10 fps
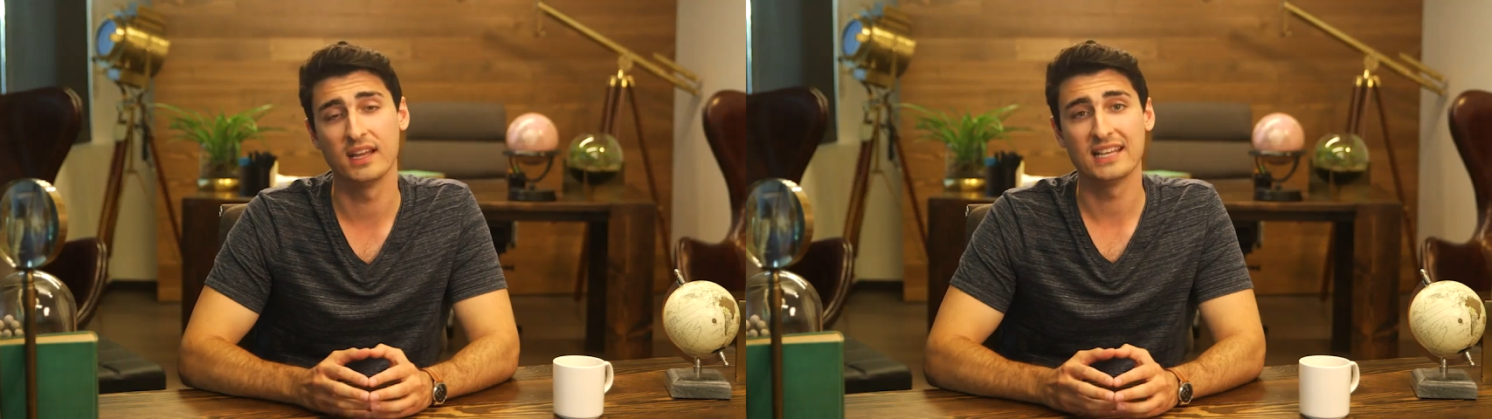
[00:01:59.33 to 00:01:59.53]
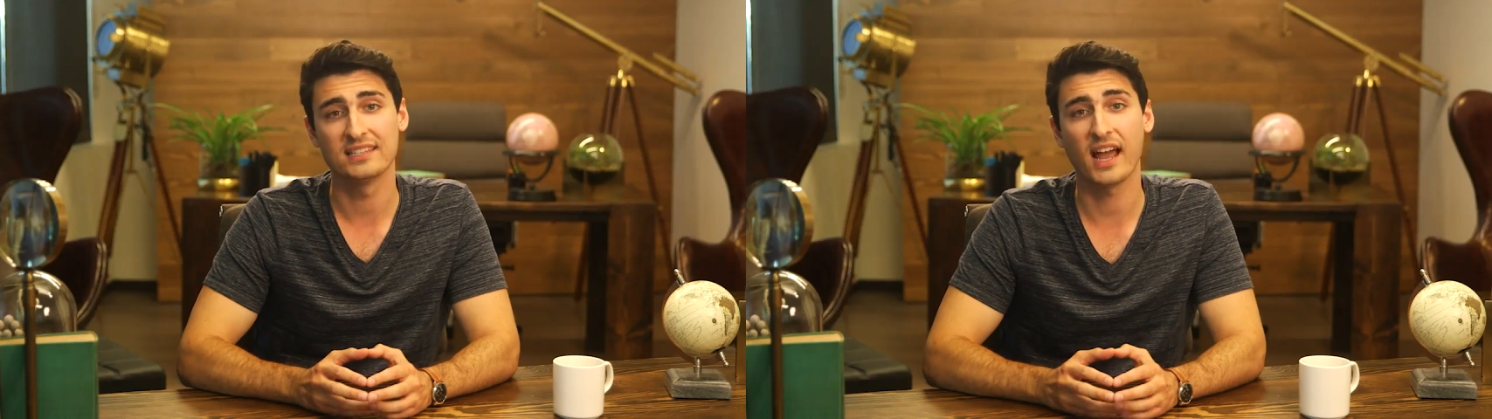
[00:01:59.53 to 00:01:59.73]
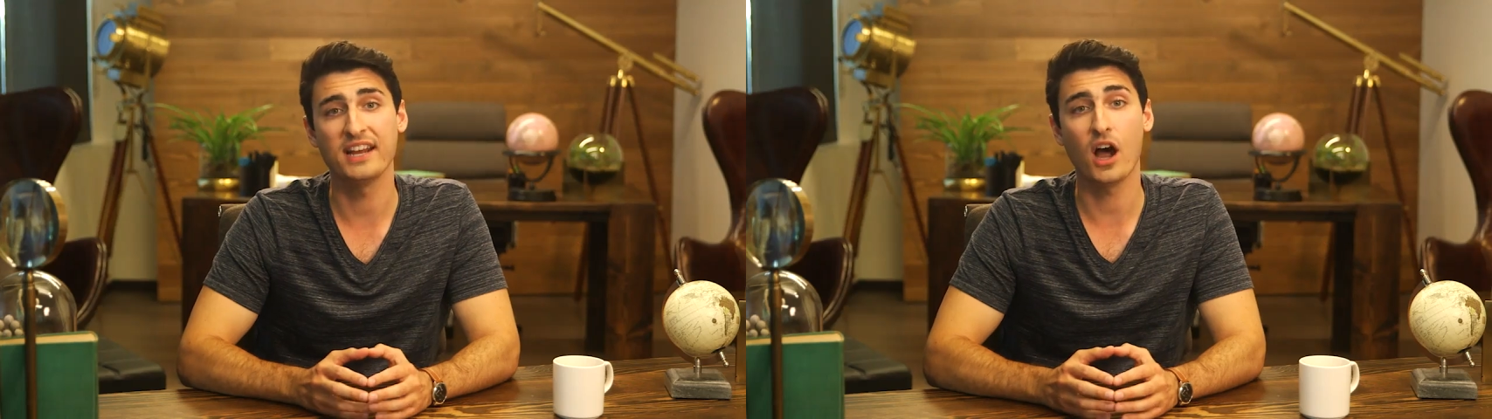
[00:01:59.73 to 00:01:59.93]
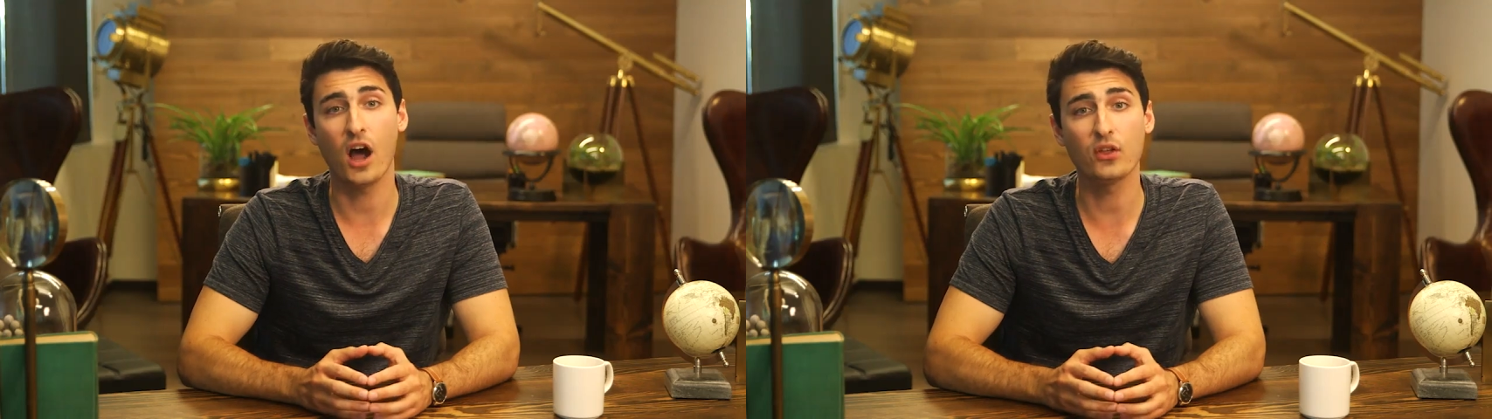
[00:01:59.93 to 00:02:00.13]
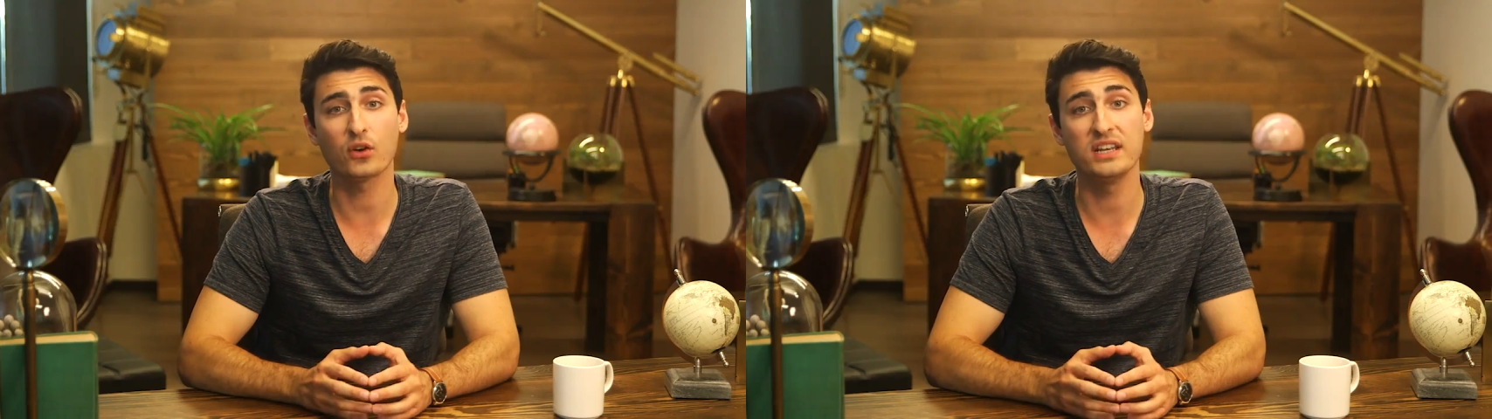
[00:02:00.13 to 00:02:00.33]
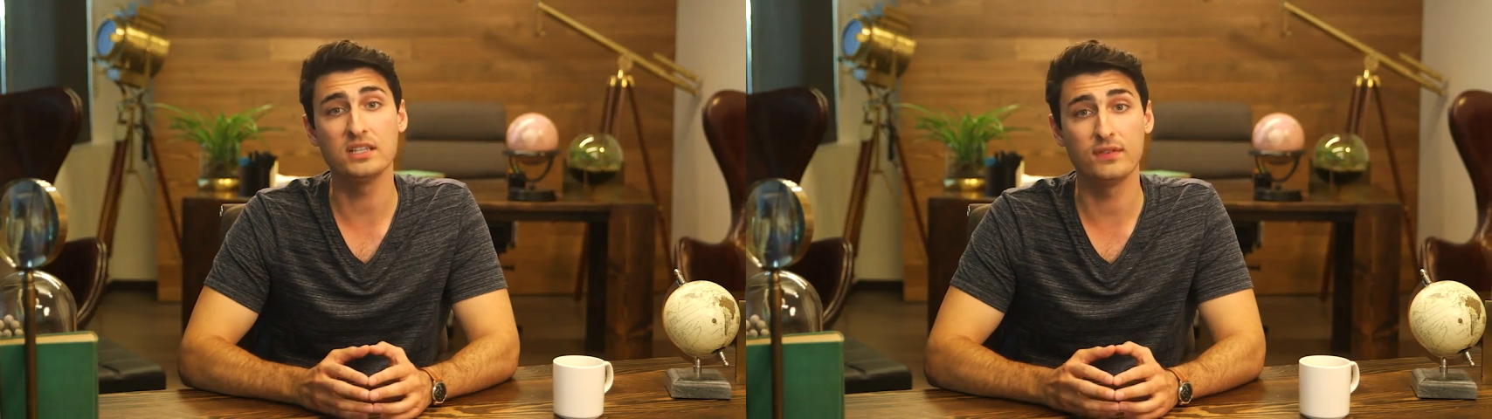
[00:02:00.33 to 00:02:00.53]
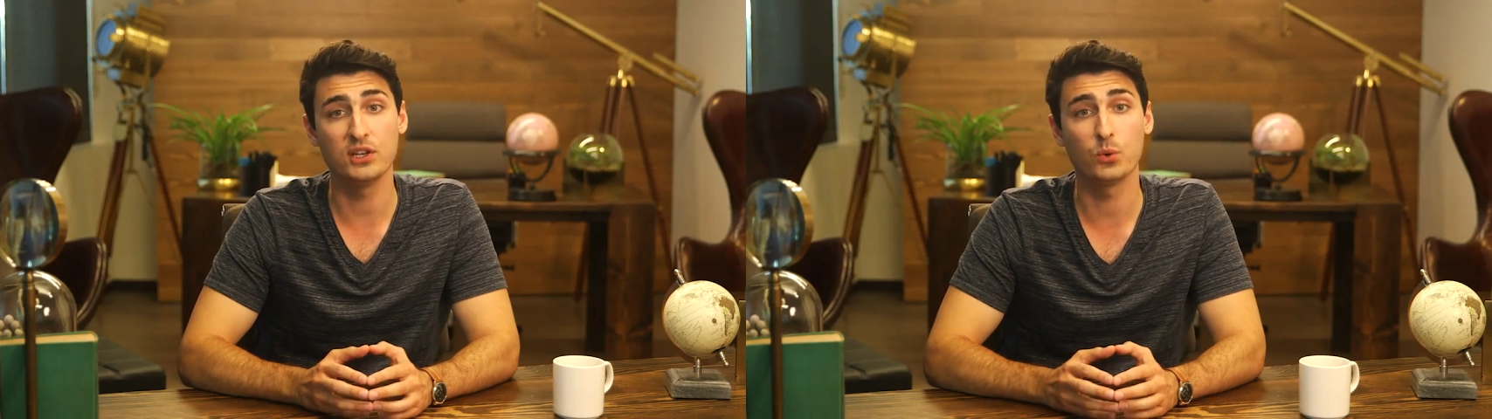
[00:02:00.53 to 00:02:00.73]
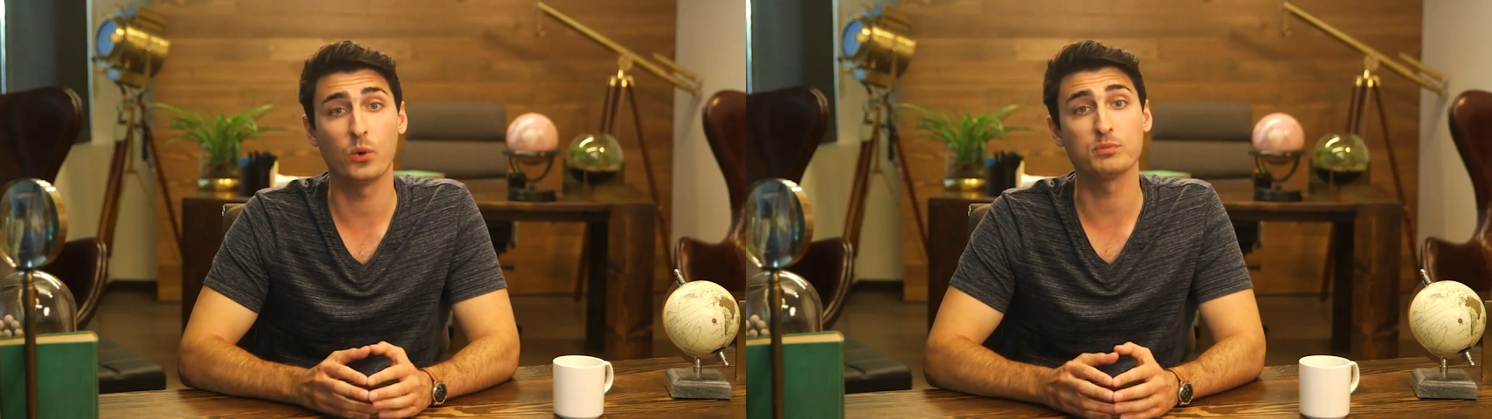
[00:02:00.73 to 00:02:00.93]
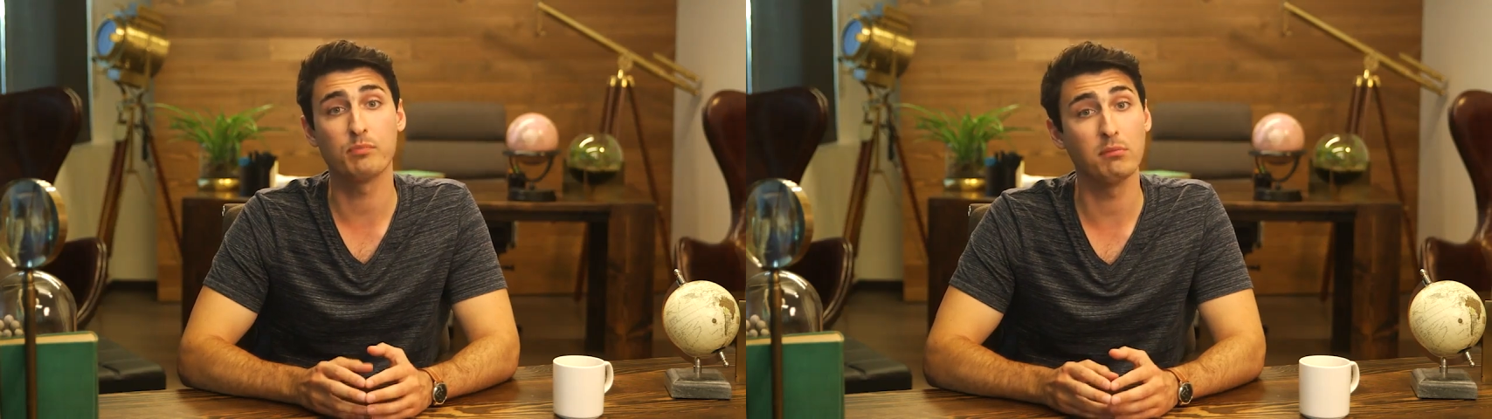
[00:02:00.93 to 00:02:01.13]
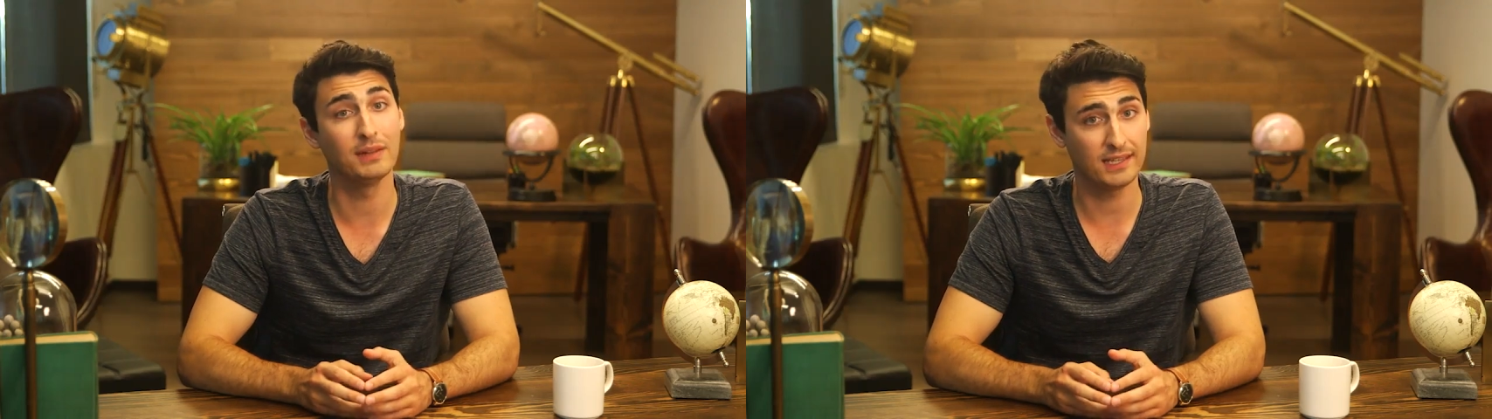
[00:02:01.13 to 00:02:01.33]
sign other individuals'
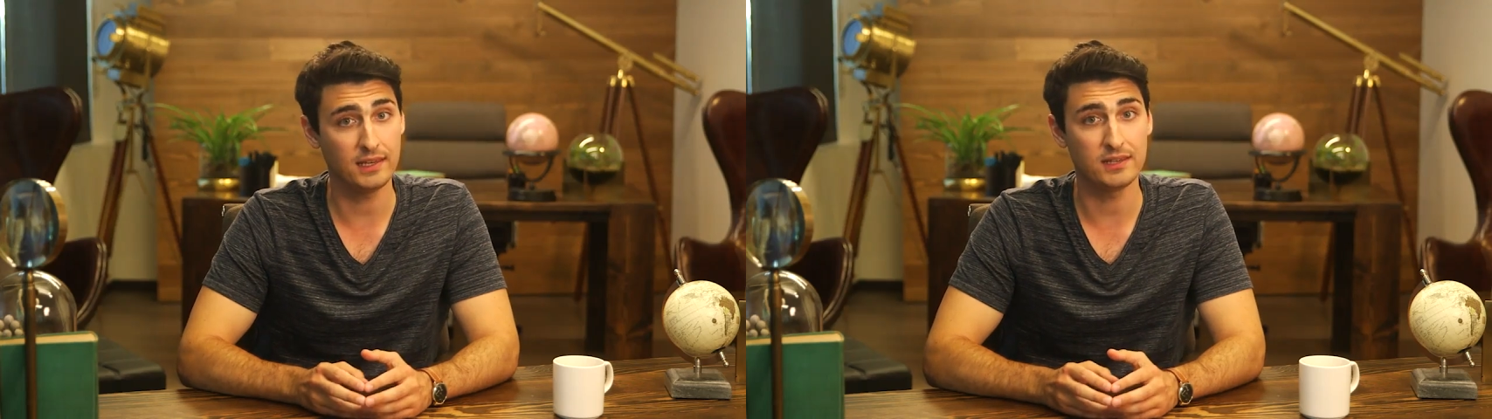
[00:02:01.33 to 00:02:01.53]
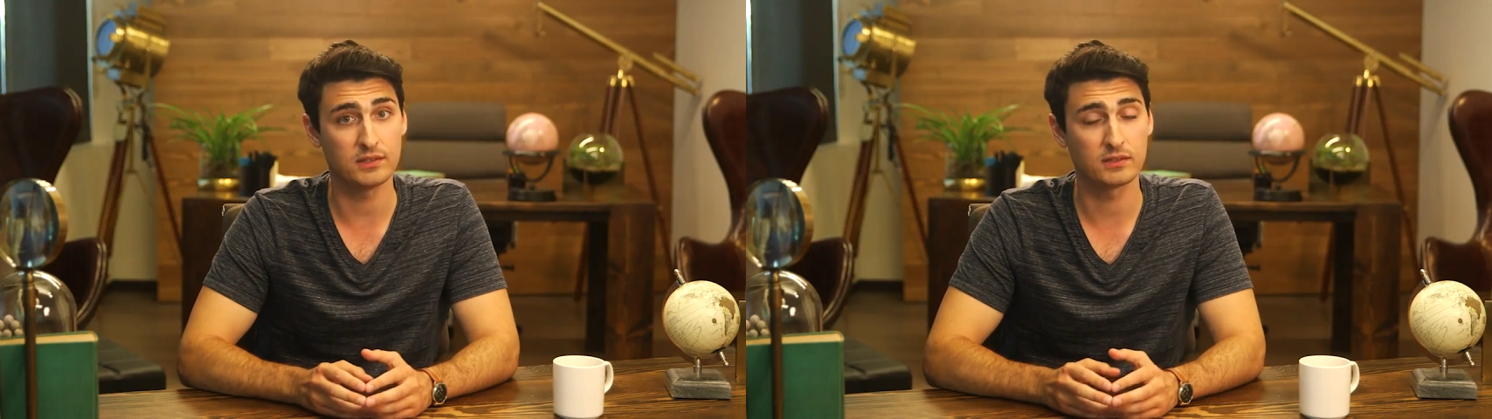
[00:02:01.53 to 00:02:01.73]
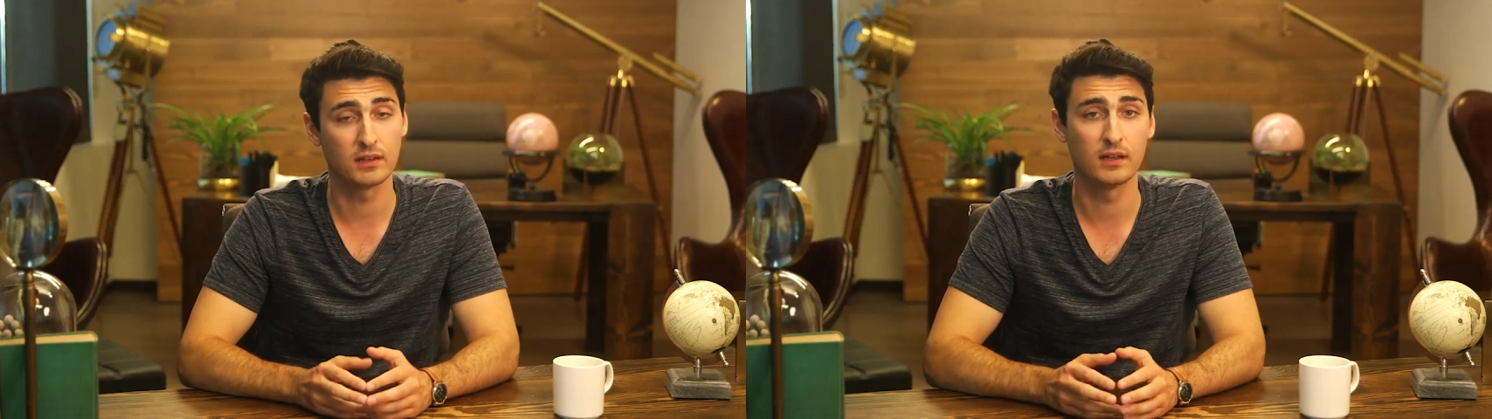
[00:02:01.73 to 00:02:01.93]
public keys.